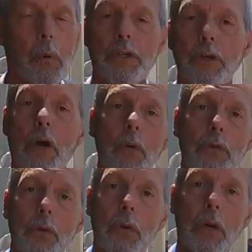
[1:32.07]
when you go
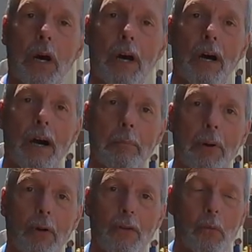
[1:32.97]
through uh, a
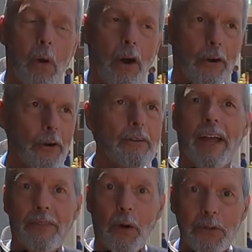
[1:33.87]
puddle of water,
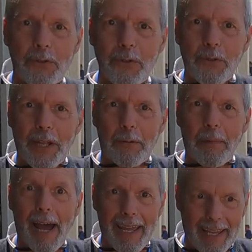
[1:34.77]
and those of you that are
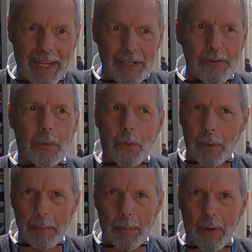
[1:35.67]
my age will
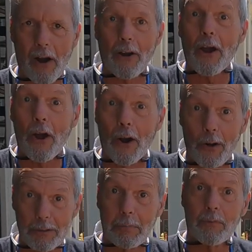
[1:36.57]
remember our
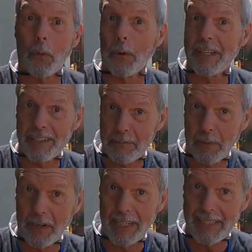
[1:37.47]
cars before disc
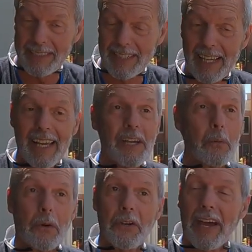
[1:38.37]
brakes,
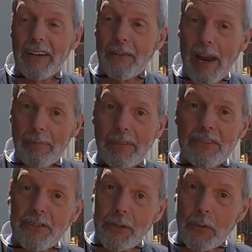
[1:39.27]
where you had to grab the
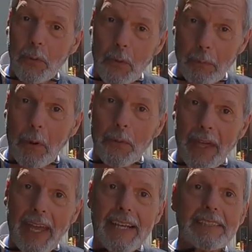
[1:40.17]
steering wheel with both
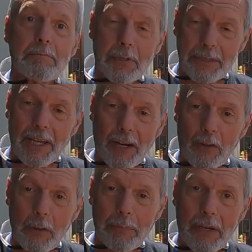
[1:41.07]
hands and push down
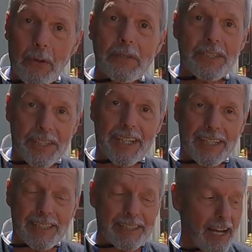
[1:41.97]
on the pedal just to get
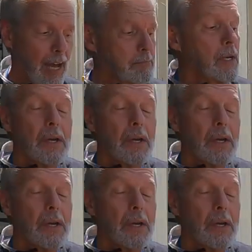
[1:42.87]
it stopped.